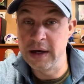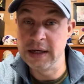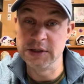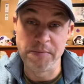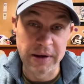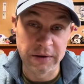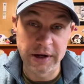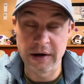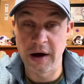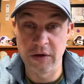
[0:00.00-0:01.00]
at his ability
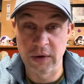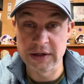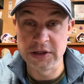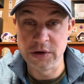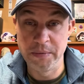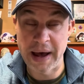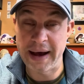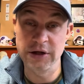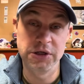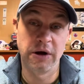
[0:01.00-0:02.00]
and all the rest and you
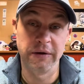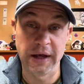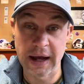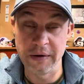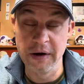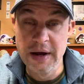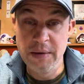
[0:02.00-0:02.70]
package it all together,